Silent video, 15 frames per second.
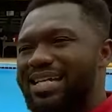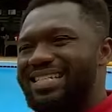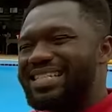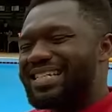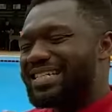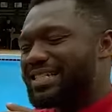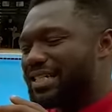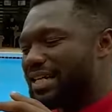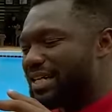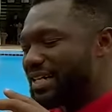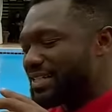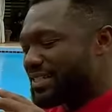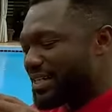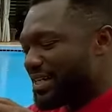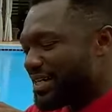It's, it's, a,
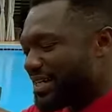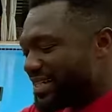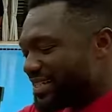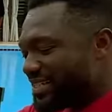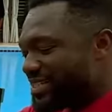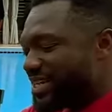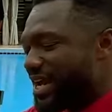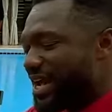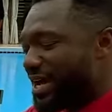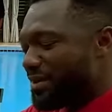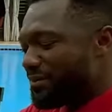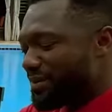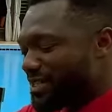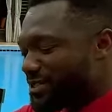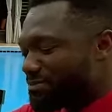it's a
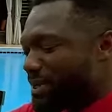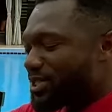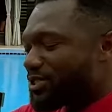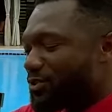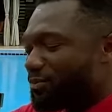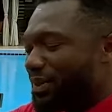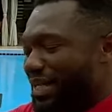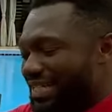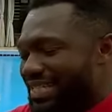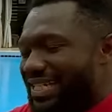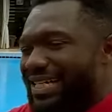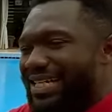gem, a special place